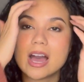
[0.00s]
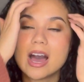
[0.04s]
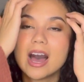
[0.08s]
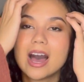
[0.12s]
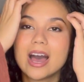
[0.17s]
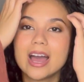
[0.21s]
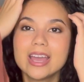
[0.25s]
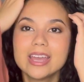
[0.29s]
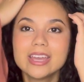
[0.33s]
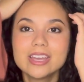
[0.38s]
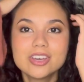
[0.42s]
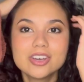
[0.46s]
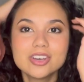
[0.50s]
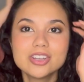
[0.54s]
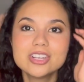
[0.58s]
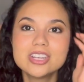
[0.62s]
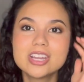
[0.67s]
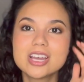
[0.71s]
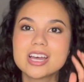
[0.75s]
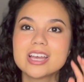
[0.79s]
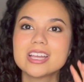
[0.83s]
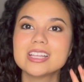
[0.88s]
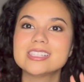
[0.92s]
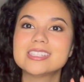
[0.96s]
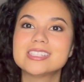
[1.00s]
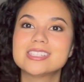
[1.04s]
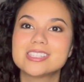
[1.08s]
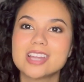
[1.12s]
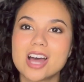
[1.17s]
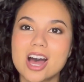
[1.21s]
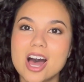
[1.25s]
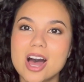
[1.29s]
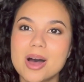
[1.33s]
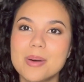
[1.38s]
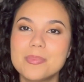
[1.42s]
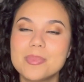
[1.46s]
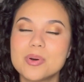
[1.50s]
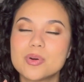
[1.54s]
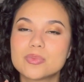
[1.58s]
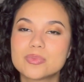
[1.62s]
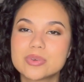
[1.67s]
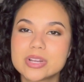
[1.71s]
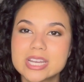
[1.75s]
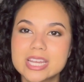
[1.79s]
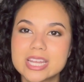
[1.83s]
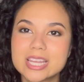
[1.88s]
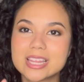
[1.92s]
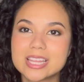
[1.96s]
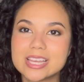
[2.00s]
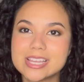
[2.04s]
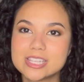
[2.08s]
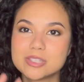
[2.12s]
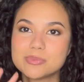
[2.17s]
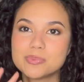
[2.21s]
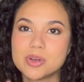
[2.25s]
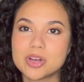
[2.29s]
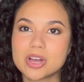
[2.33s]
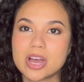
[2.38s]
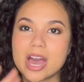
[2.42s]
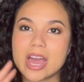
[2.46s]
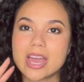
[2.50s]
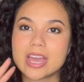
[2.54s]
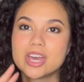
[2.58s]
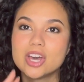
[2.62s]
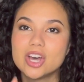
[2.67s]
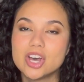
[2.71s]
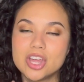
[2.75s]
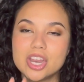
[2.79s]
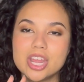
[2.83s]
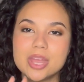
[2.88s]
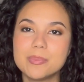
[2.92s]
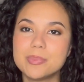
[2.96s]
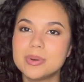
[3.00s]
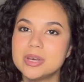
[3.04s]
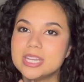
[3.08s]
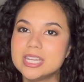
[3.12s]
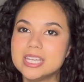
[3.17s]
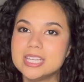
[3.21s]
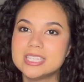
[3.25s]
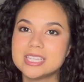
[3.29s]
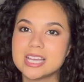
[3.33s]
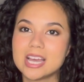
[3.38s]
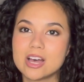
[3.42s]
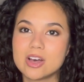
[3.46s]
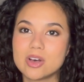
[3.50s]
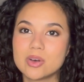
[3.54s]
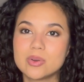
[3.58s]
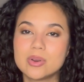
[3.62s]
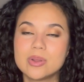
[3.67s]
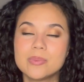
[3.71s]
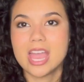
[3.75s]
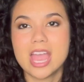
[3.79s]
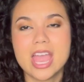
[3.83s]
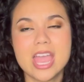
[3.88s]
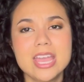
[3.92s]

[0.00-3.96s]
I could not stop reading this book. I couldn't put it down.